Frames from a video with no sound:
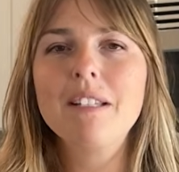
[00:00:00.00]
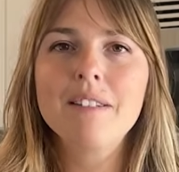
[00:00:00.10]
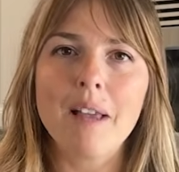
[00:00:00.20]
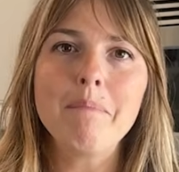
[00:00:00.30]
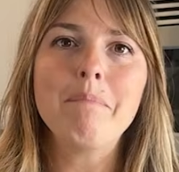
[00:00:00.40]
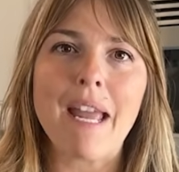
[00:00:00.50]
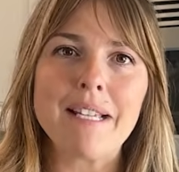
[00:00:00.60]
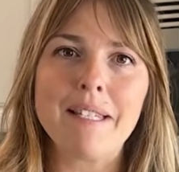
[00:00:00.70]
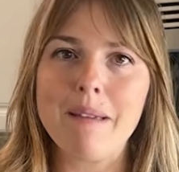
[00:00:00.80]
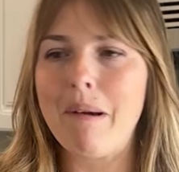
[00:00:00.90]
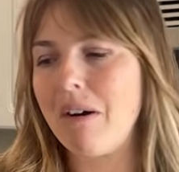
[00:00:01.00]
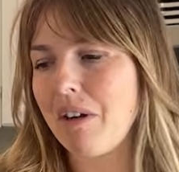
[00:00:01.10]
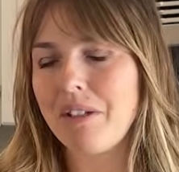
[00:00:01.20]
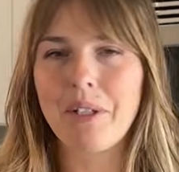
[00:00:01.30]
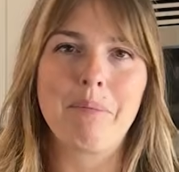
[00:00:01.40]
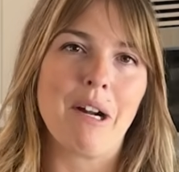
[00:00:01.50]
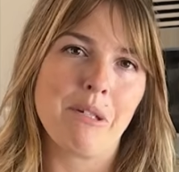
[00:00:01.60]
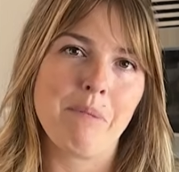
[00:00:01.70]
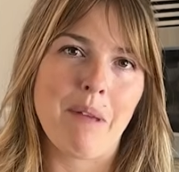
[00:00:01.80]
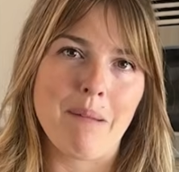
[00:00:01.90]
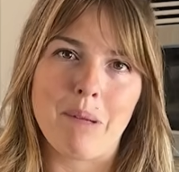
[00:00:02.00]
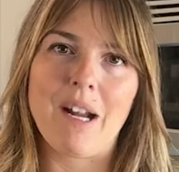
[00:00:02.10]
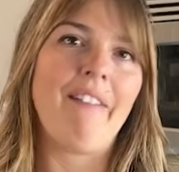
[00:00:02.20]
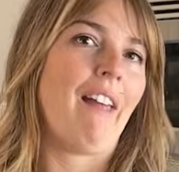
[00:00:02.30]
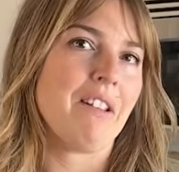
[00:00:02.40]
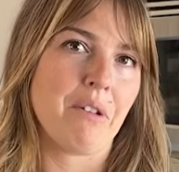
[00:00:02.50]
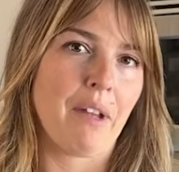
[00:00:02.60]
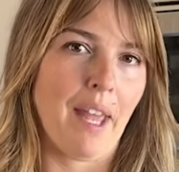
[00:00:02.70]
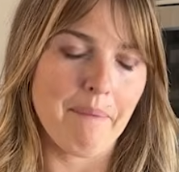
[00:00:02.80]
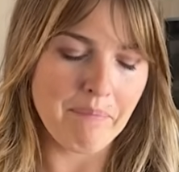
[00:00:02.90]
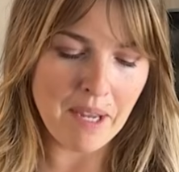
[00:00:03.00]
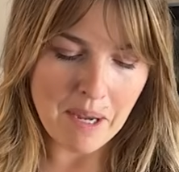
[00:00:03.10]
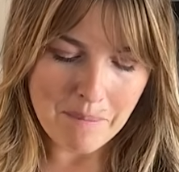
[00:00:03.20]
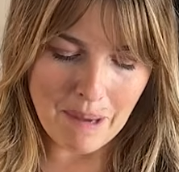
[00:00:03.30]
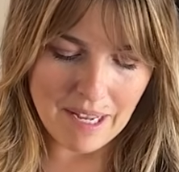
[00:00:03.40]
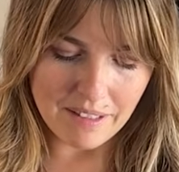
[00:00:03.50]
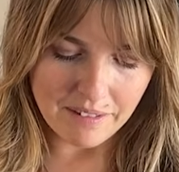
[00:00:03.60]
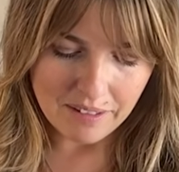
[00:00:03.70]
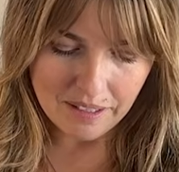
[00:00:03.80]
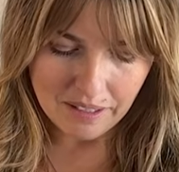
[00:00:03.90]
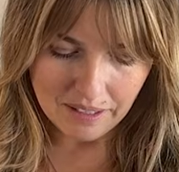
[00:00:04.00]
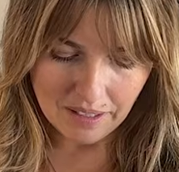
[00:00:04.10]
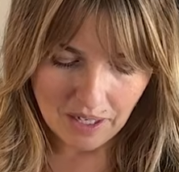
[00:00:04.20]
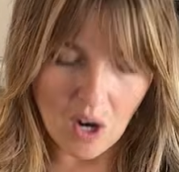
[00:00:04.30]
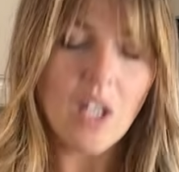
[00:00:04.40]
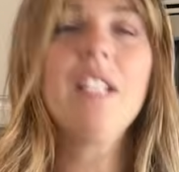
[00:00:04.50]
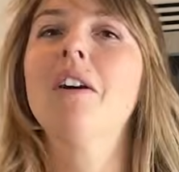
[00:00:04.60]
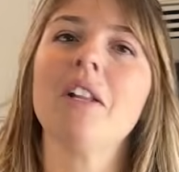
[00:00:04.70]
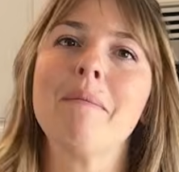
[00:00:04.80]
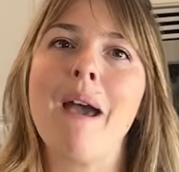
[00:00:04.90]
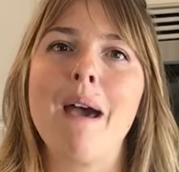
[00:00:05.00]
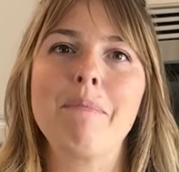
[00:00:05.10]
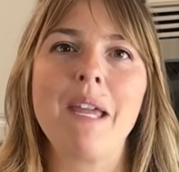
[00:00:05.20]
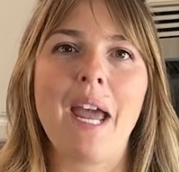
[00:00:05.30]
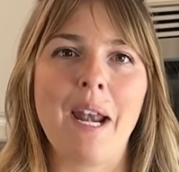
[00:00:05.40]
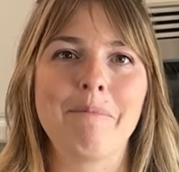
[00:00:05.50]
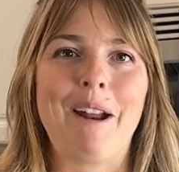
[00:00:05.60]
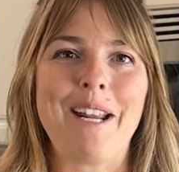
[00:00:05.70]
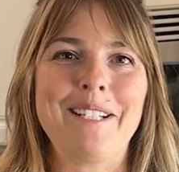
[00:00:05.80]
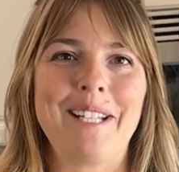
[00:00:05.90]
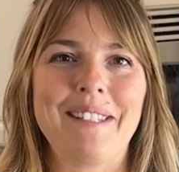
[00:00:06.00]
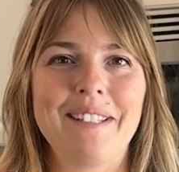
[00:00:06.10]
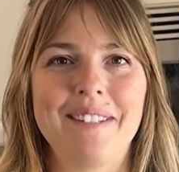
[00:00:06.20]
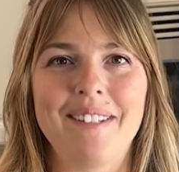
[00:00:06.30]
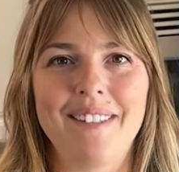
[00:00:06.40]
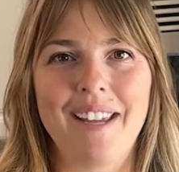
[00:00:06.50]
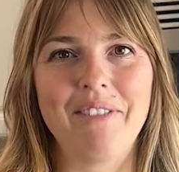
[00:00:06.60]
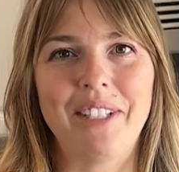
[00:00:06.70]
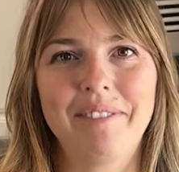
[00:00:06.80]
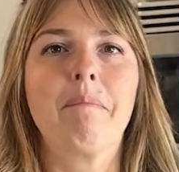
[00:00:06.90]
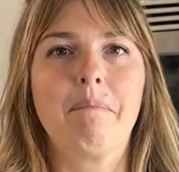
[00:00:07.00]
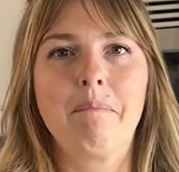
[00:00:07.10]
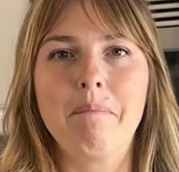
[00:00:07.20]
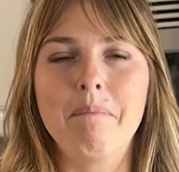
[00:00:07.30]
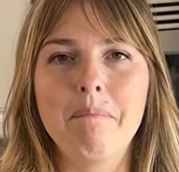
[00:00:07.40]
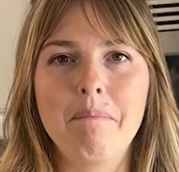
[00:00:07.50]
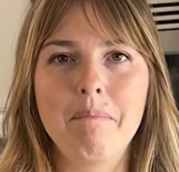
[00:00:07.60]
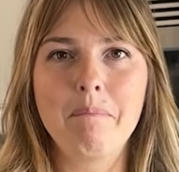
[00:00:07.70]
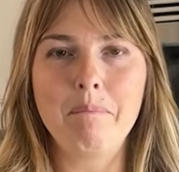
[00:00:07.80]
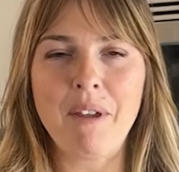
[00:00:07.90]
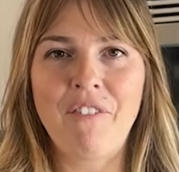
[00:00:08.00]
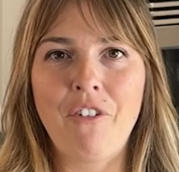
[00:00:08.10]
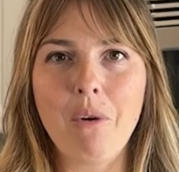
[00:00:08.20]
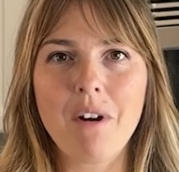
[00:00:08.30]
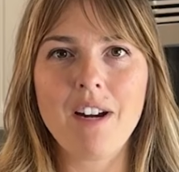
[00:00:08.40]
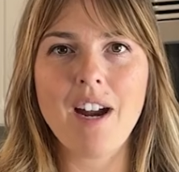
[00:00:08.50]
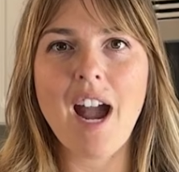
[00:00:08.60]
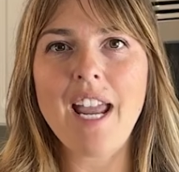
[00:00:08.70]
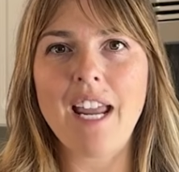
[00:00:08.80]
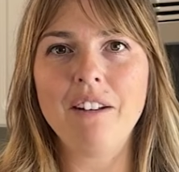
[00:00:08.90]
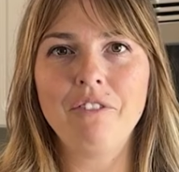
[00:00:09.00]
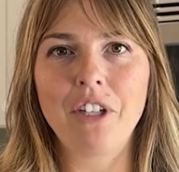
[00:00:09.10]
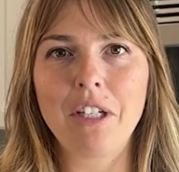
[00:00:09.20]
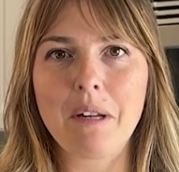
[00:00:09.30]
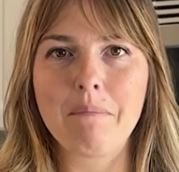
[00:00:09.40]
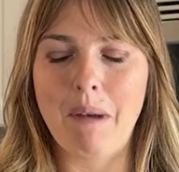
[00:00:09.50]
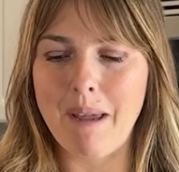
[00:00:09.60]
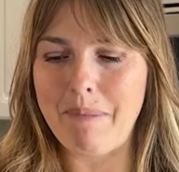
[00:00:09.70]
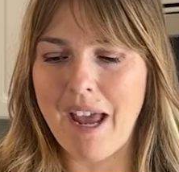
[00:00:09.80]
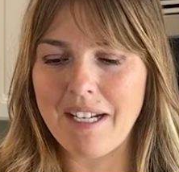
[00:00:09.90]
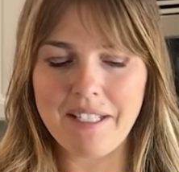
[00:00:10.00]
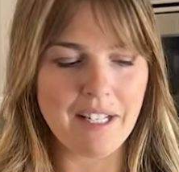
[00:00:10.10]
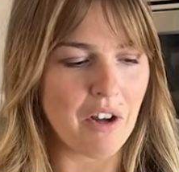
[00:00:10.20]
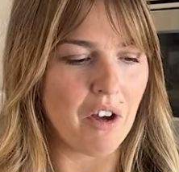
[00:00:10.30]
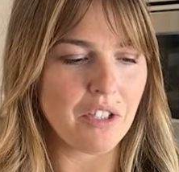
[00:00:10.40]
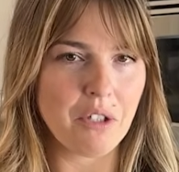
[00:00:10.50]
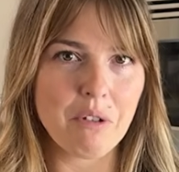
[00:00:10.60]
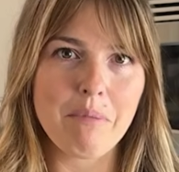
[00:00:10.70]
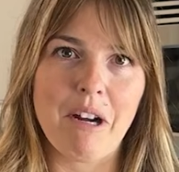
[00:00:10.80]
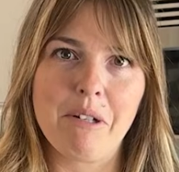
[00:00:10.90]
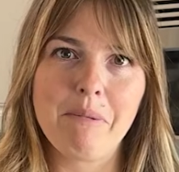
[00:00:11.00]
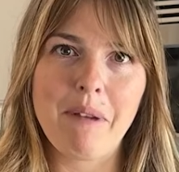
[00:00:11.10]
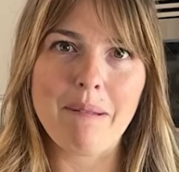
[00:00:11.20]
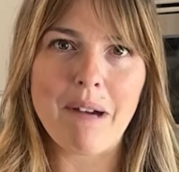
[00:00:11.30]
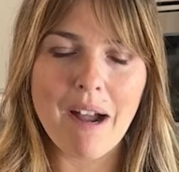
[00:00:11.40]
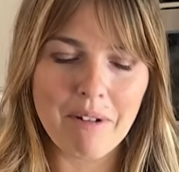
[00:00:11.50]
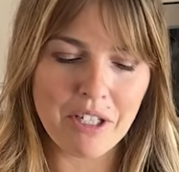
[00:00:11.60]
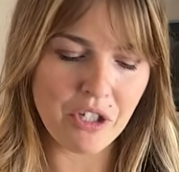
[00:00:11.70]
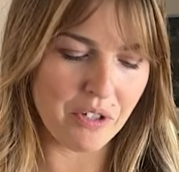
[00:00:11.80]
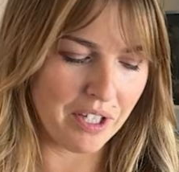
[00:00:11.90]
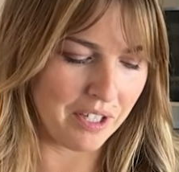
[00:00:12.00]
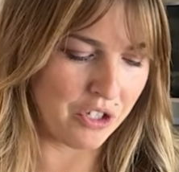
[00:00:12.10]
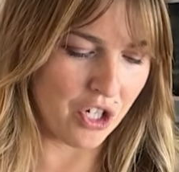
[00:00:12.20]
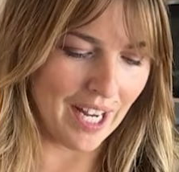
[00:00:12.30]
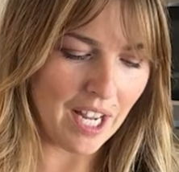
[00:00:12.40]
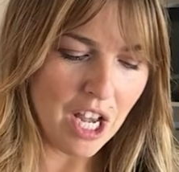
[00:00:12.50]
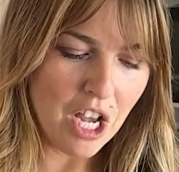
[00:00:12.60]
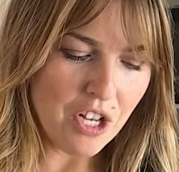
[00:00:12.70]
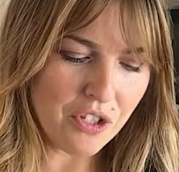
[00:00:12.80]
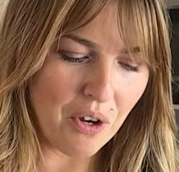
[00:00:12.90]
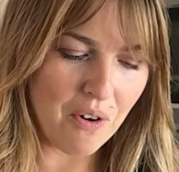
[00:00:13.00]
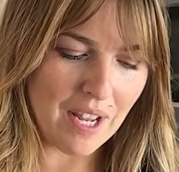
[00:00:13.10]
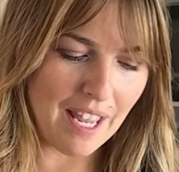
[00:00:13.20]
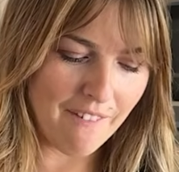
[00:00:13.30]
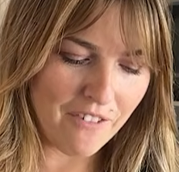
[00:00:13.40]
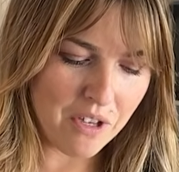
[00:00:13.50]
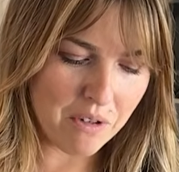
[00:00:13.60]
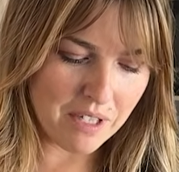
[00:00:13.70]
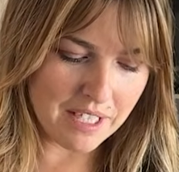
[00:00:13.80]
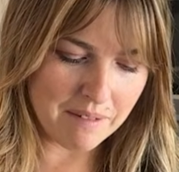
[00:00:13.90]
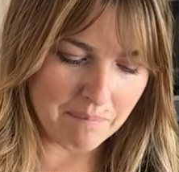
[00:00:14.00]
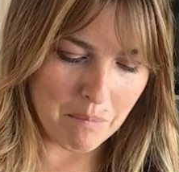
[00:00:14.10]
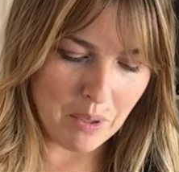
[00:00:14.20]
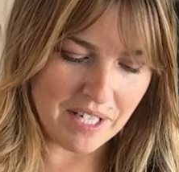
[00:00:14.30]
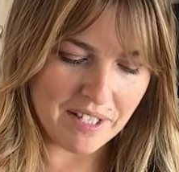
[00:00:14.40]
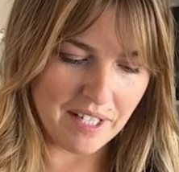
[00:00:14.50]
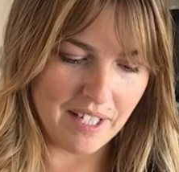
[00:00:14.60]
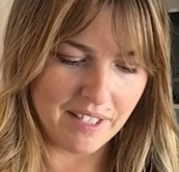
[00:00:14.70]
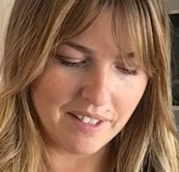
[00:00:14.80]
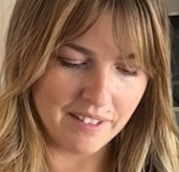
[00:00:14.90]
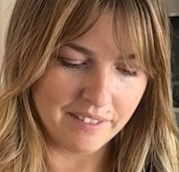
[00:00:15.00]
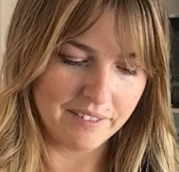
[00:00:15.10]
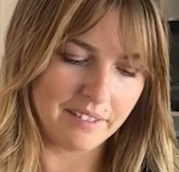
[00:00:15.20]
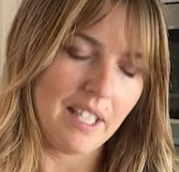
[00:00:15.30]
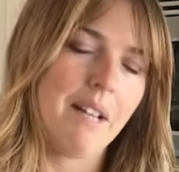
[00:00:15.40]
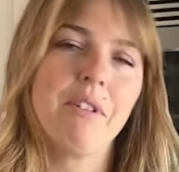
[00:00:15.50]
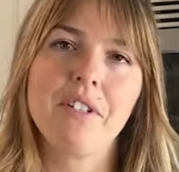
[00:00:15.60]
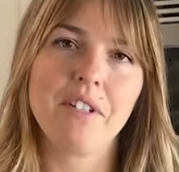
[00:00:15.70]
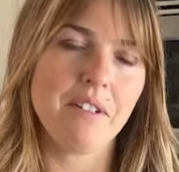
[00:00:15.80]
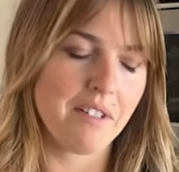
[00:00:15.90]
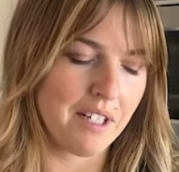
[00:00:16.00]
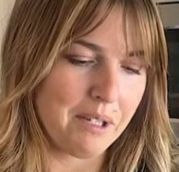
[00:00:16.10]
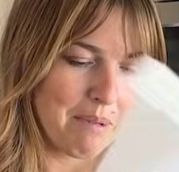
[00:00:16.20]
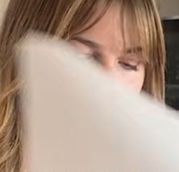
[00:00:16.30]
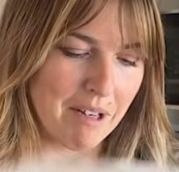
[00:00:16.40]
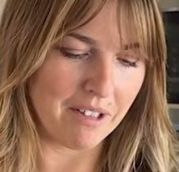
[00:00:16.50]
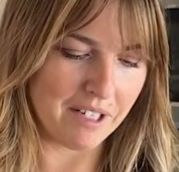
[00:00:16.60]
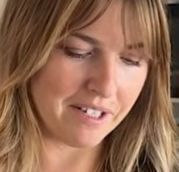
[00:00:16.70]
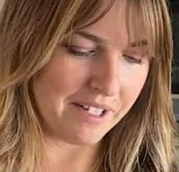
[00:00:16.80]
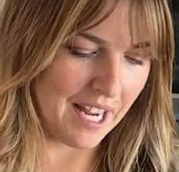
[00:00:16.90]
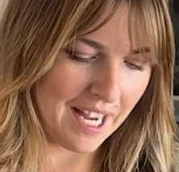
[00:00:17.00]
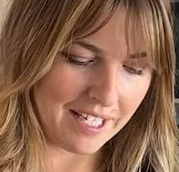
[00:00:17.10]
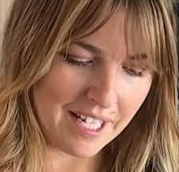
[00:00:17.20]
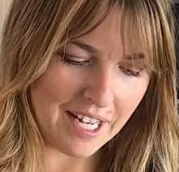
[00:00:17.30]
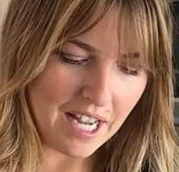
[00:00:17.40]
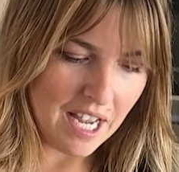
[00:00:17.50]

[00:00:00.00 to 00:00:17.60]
Some may seep out onto the parchment paper and that's okay. But all in all, I'm happy and I'm ready to get this into the oven. Before I invert my banneton onto the parchment paper, I want to show you a little trick. So if you moisten, I'm just using a spray bottle because it's handy.